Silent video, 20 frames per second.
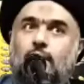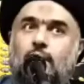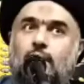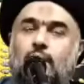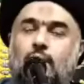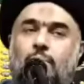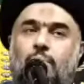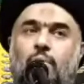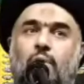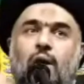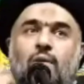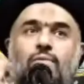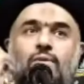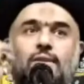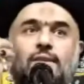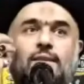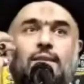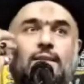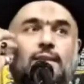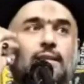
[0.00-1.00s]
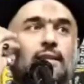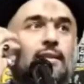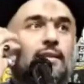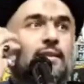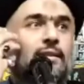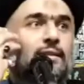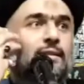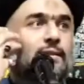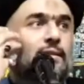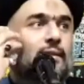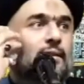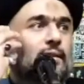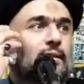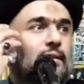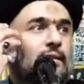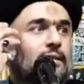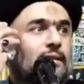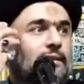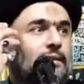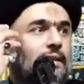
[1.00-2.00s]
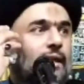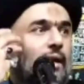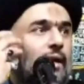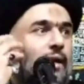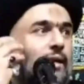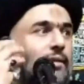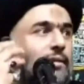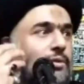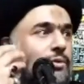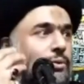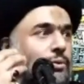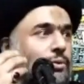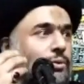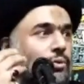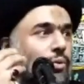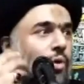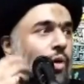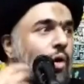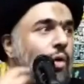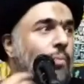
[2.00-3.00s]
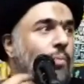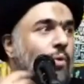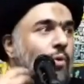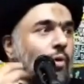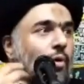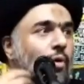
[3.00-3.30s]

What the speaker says: The Prophet's tears started to drop